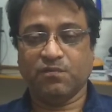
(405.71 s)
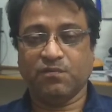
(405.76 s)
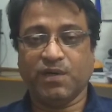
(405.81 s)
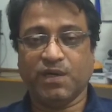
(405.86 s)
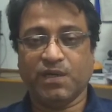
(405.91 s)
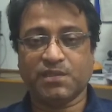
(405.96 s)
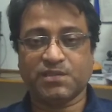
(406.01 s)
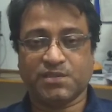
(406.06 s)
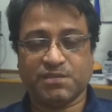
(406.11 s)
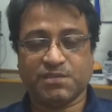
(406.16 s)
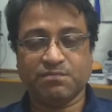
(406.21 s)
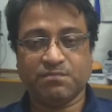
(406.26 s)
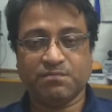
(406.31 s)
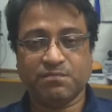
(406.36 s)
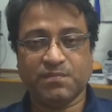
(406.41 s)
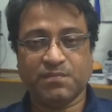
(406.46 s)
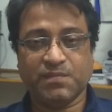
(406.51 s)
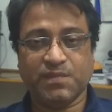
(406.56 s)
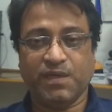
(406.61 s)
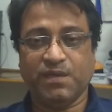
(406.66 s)

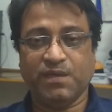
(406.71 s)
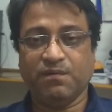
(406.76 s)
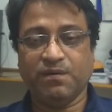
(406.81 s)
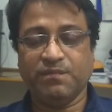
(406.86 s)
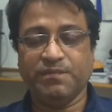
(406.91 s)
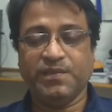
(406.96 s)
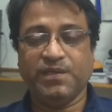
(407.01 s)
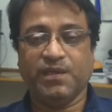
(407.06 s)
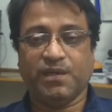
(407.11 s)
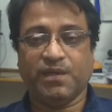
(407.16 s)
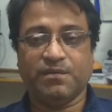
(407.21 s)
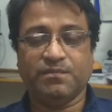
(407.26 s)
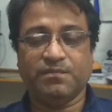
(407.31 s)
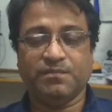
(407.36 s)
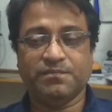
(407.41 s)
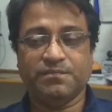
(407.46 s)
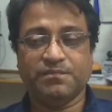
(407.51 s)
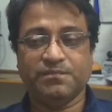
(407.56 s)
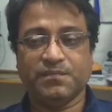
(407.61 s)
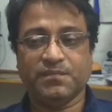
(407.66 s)
Works cannot be
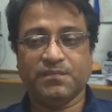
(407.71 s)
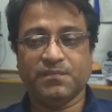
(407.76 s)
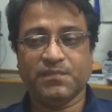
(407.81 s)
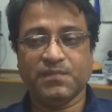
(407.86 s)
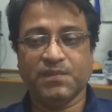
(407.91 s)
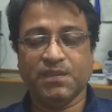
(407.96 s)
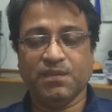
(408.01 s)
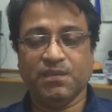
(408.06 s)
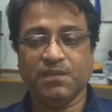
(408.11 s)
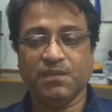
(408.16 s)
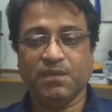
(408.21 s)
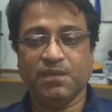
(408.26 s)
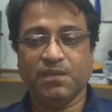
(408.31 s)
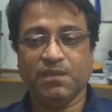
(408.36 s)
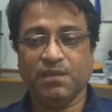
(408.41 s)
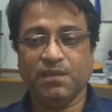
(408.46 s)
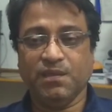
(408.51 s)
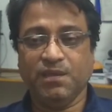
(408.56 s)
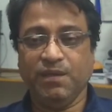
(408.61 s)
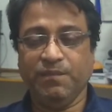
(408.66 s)
done.
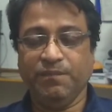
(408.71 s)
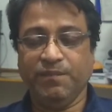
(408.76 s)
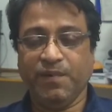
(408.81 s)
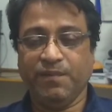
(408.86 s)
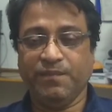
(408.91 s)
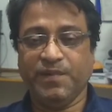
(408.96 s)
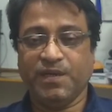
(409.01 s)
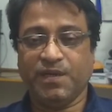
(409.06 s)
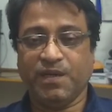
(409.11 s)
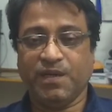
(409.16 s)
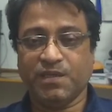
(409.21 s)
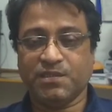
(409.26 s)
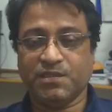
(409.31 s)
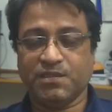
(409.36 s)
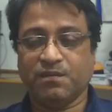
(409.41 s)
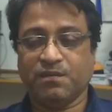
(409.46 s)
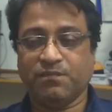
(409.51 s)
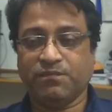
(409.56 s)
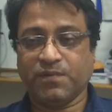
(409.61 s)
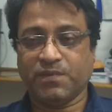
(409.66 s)

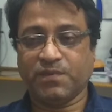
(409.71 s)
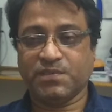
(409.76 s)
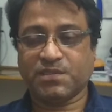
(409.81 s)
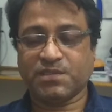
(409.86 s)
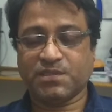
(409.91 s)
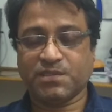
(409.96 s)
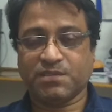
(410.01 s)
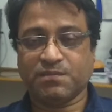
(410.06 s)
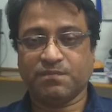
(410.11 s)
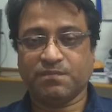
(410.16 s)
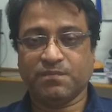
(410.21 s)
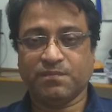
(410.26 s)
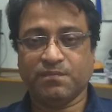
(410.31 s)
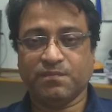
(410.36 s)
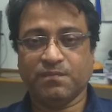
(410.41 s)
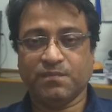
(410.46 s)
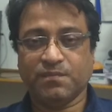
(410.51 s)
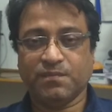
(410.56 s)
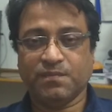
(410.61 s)
Implementation of projects,